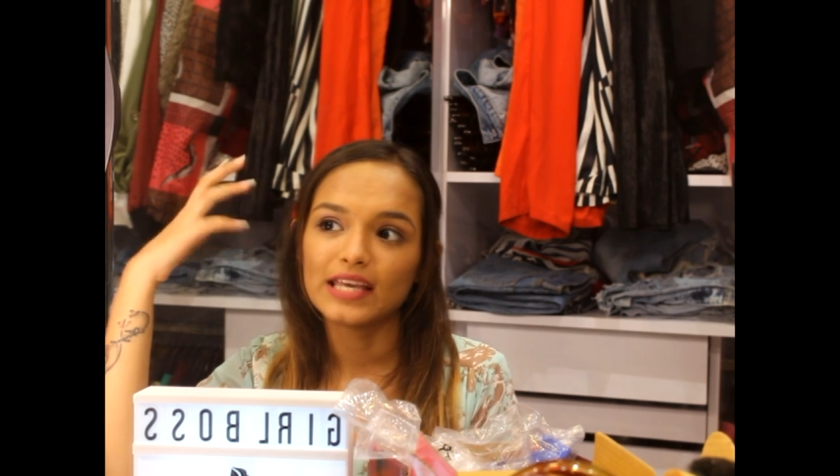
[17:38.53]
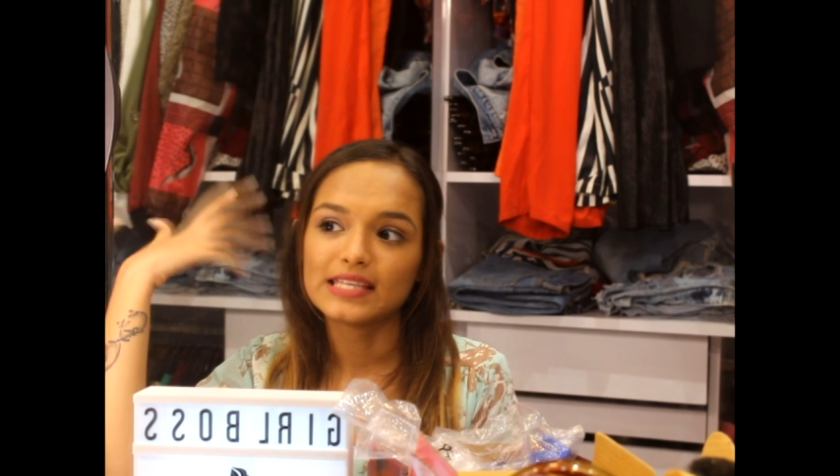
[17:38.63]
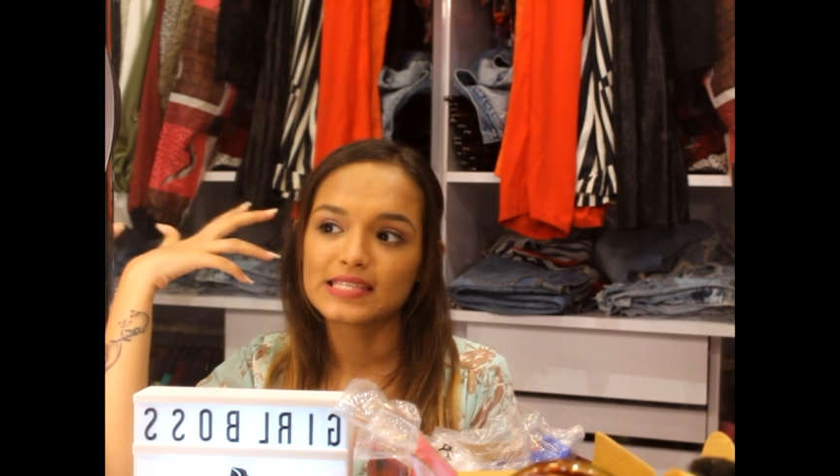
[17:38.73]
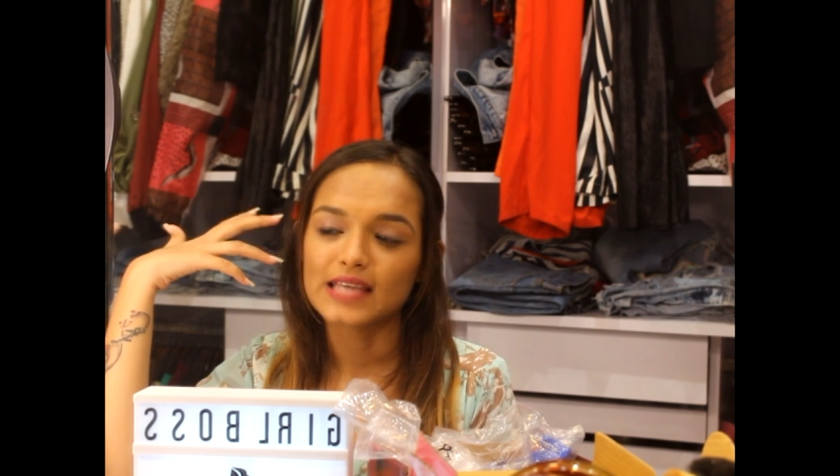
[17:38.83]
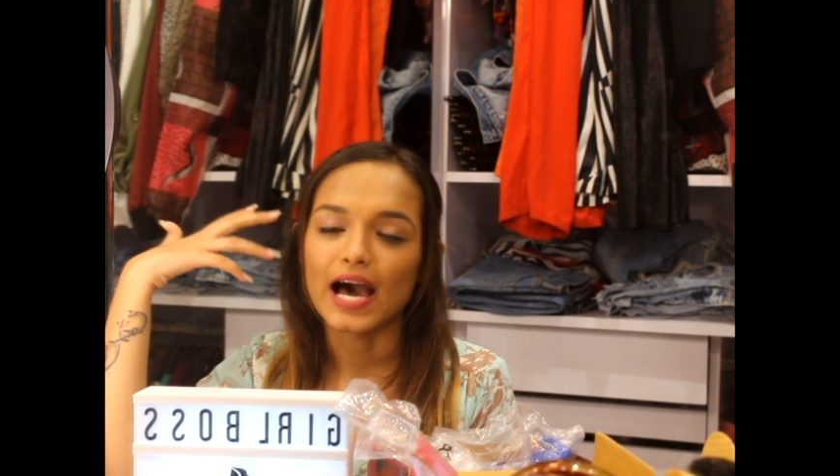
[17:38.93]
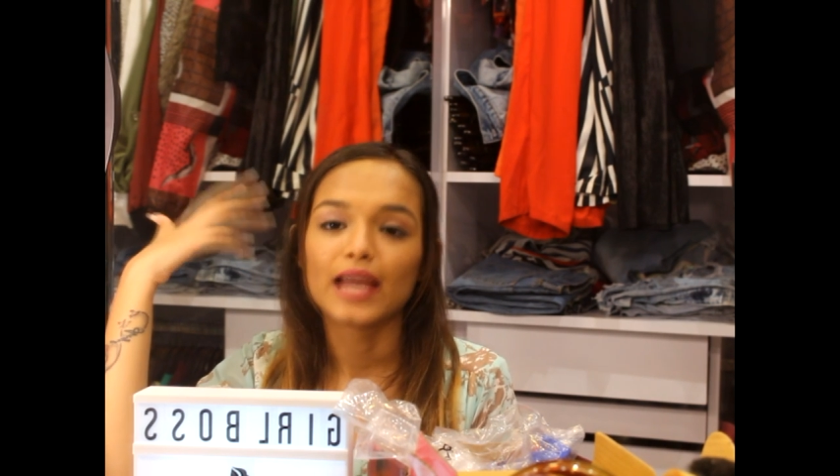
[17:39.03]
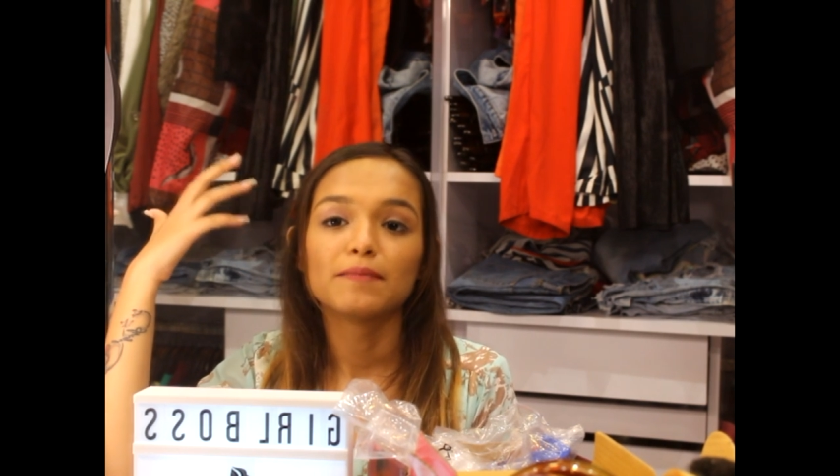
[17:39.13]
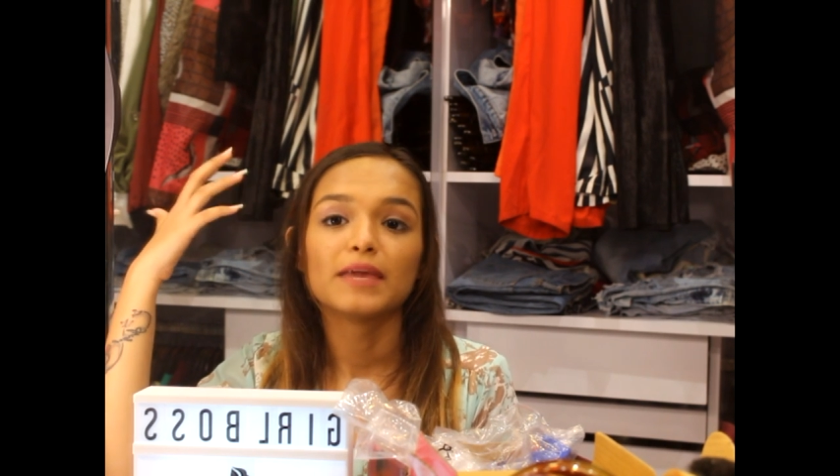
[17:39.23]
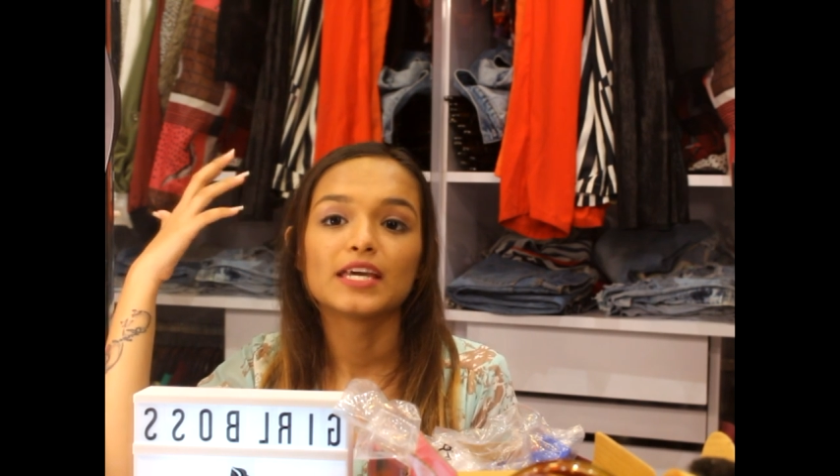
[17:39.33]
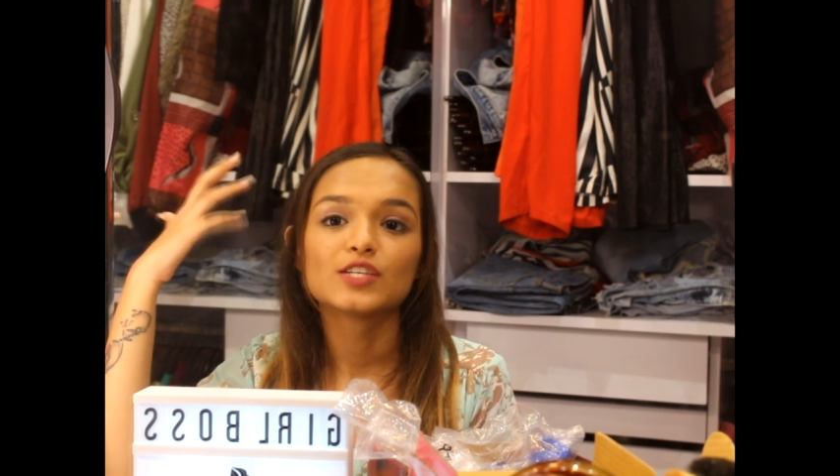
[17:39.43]

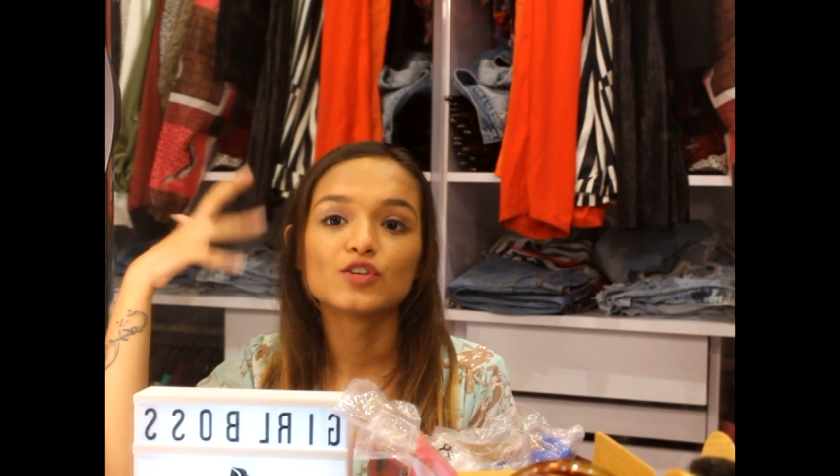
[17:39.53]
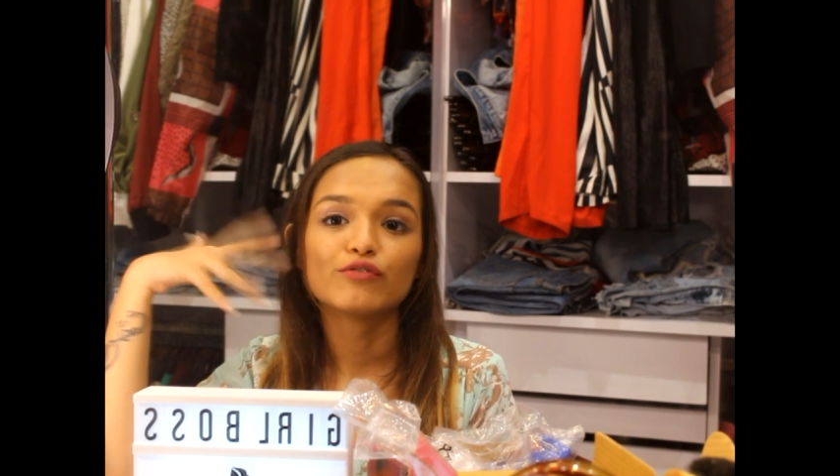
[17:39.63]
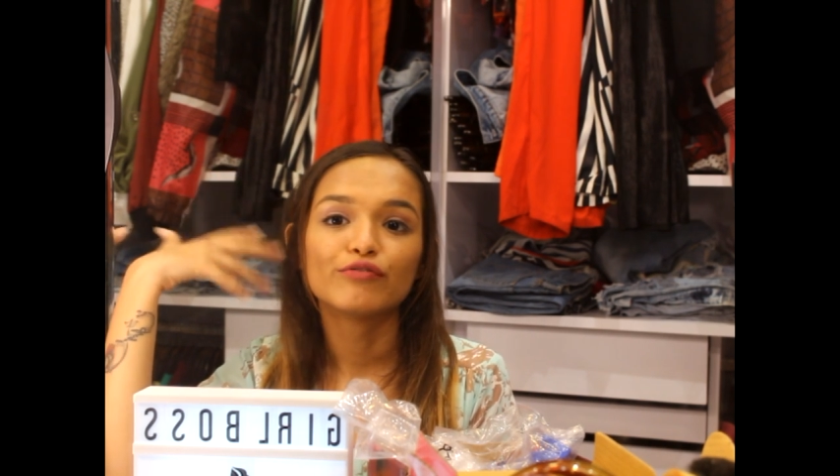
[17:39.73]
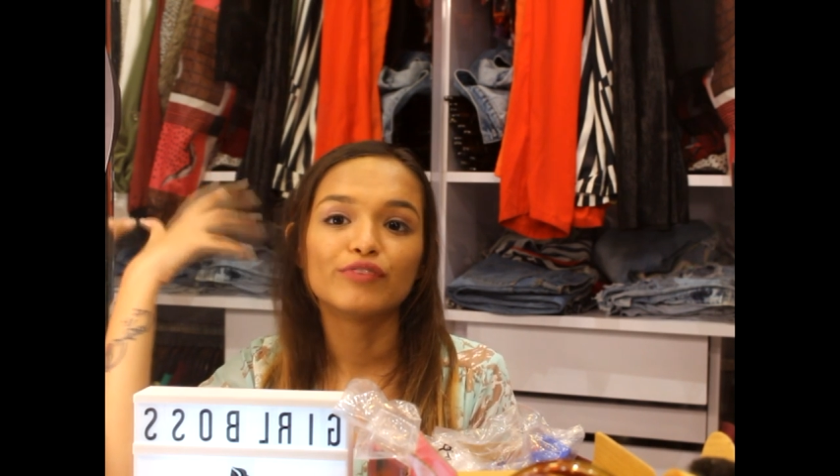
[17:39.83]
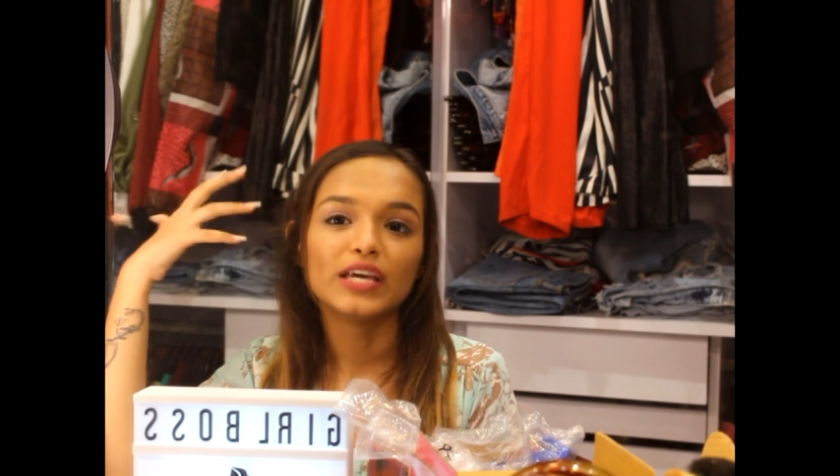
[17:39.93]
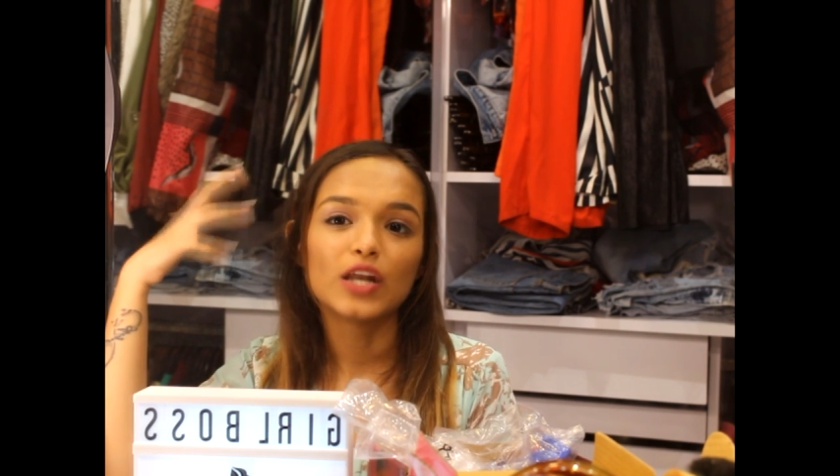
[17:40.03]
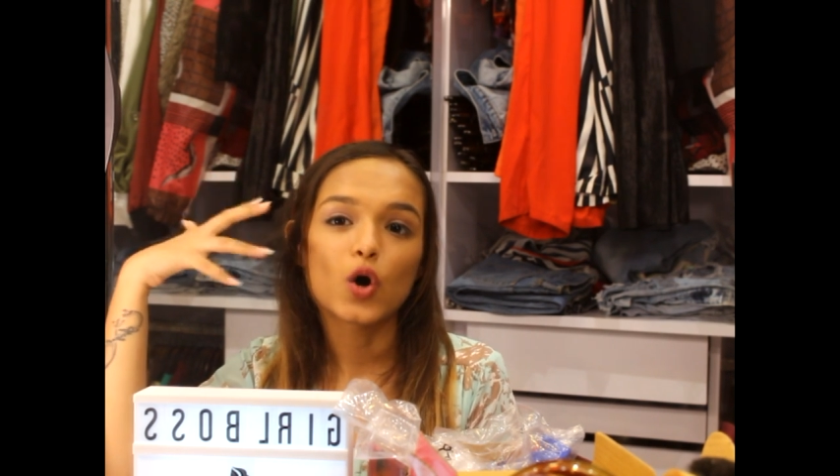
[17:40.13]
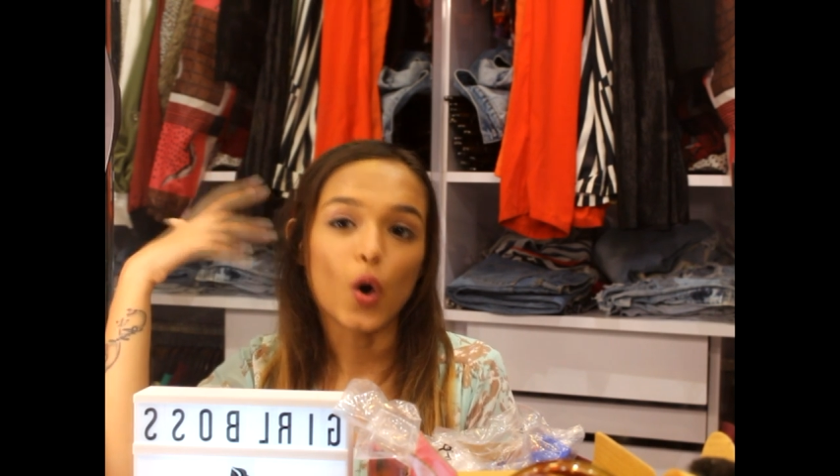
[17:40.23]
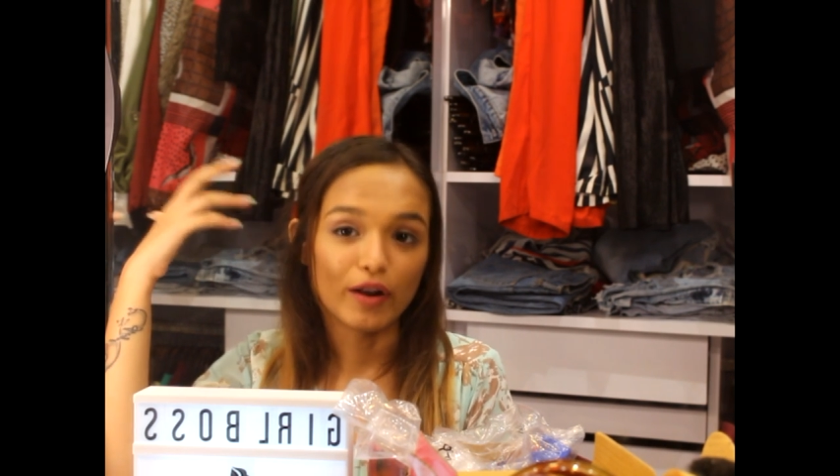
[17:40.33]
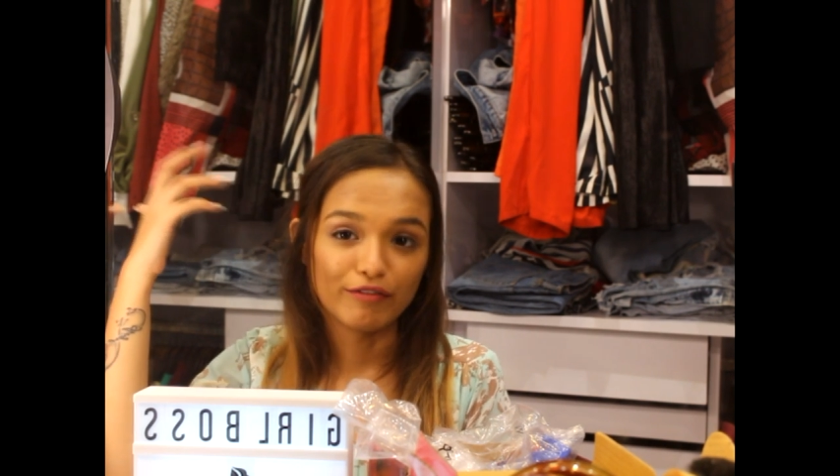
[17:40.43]
inside makes you feel
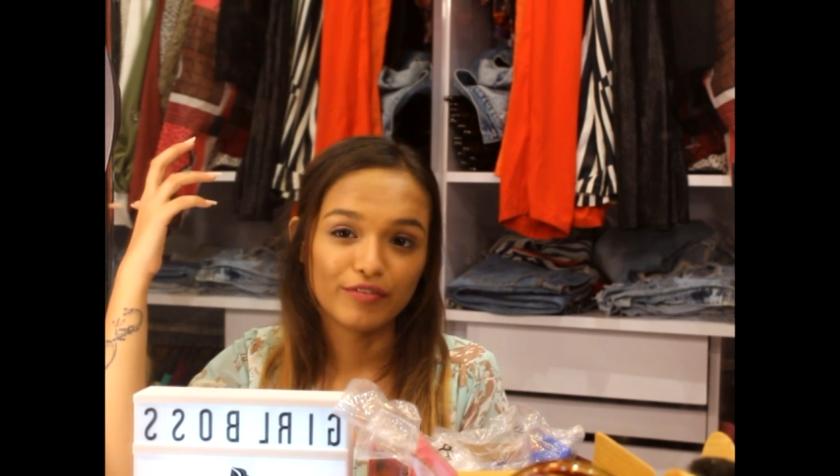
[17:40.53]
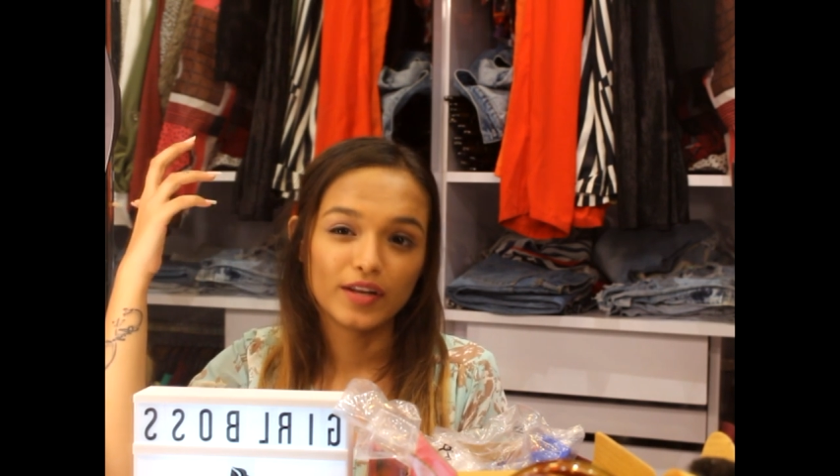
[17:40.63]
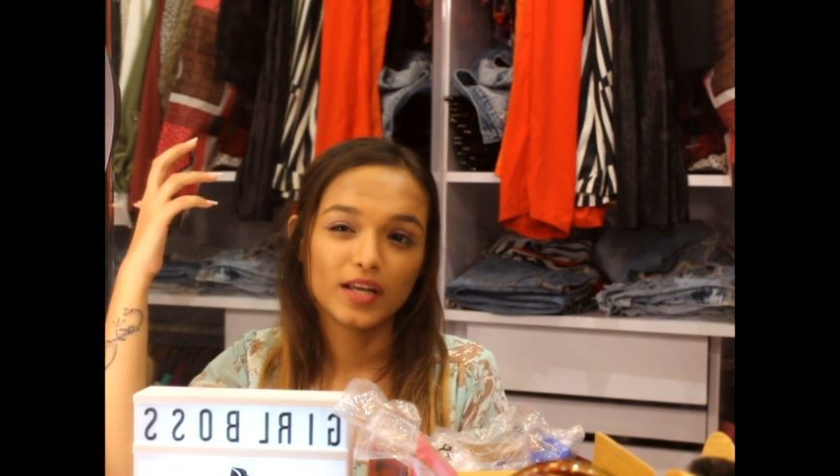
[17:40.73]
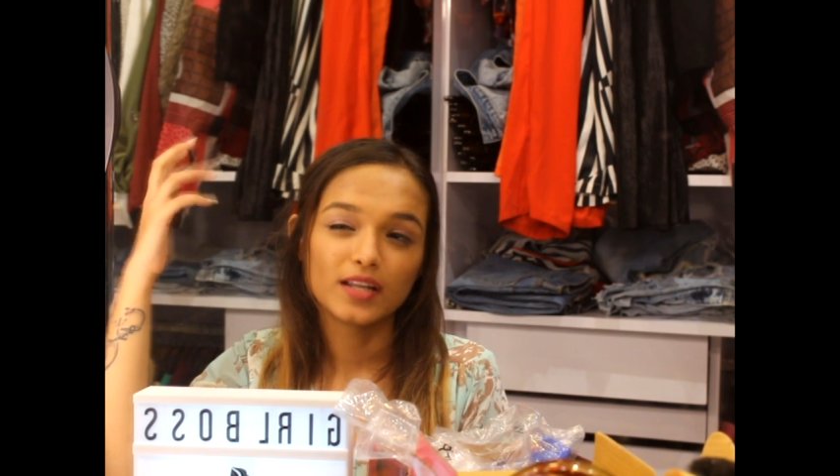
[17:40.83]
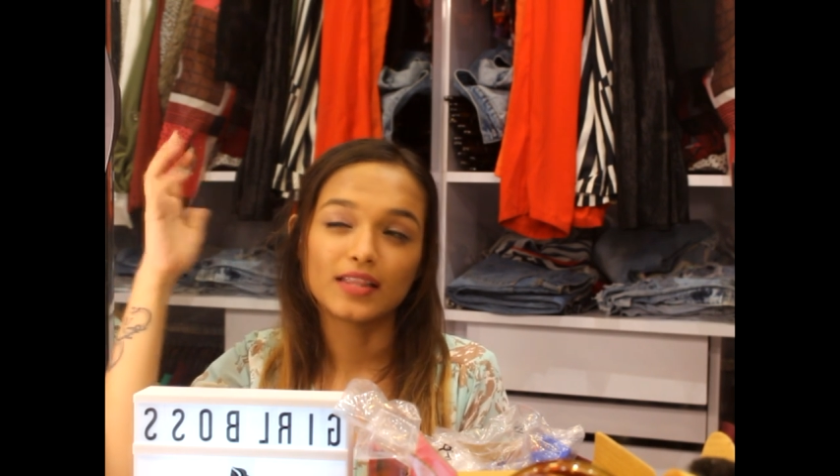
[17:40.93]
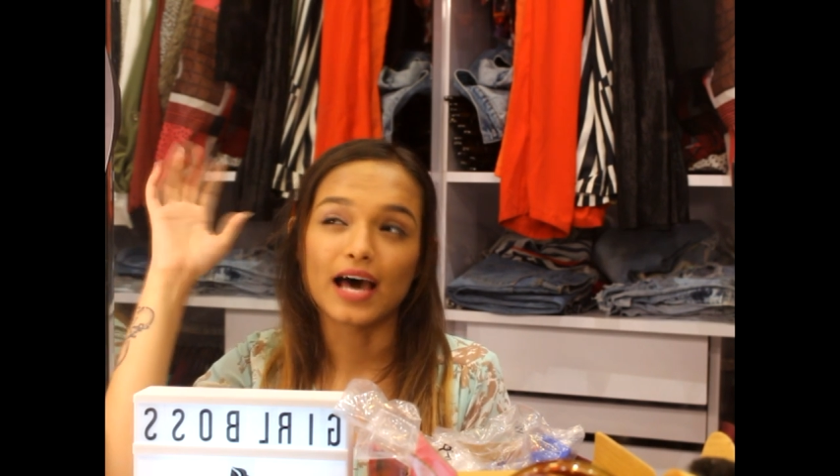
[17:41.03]
confident.